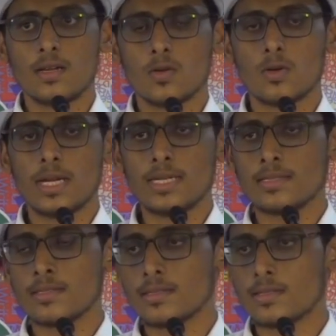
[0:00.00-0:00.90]

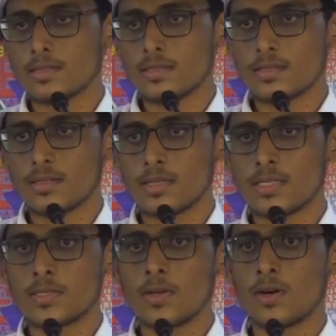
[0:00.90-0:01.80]
Quran
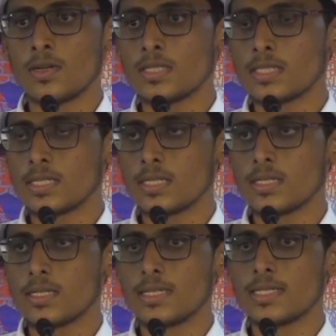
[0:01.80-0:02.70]
is not
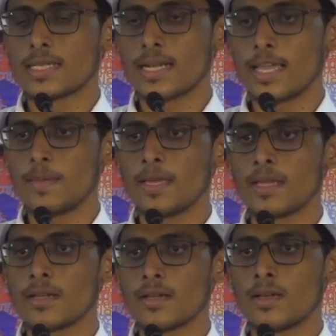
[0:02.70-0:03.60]

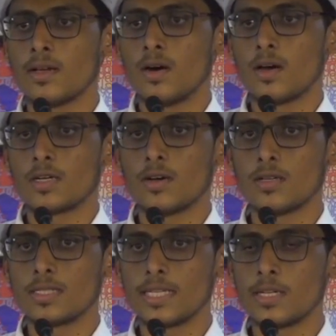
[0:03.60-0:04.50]
describing or
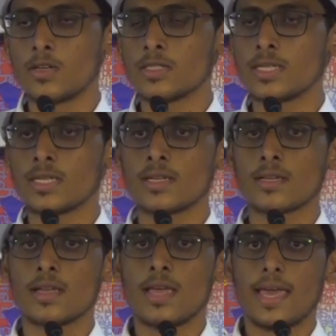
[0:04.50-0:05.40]
not denoting
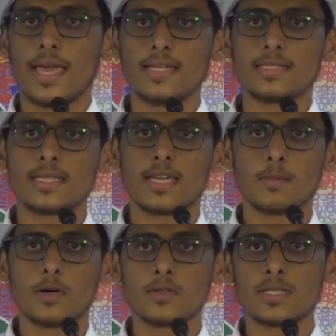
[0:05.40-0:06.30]
anything
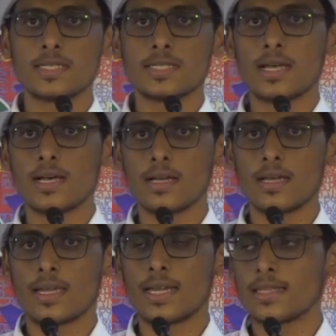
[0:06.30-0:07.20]
about Nisa
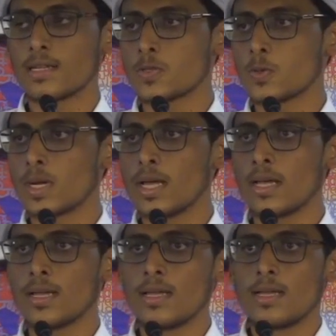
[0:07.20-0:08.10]
in other surah,
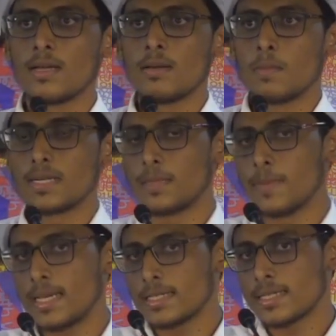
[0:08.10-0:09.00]
but
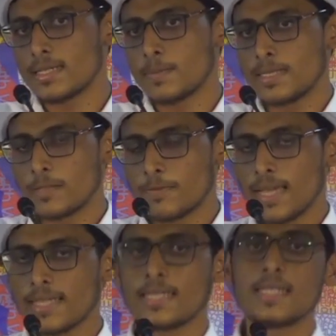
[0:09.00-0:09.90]
the
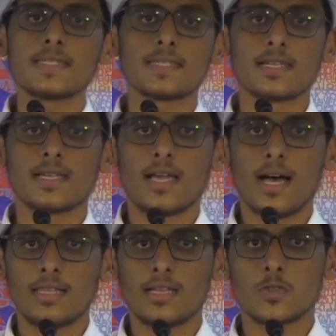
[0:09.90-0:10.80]
fact is,
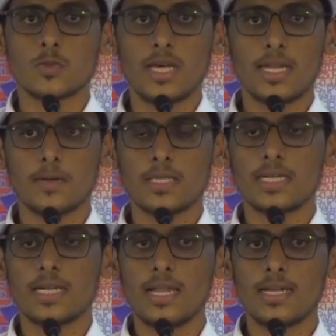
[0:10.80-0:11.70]
Allah subhanahu wa
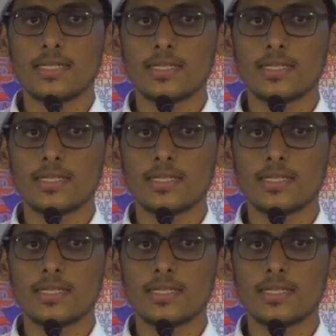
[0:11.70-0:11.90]
ta'ala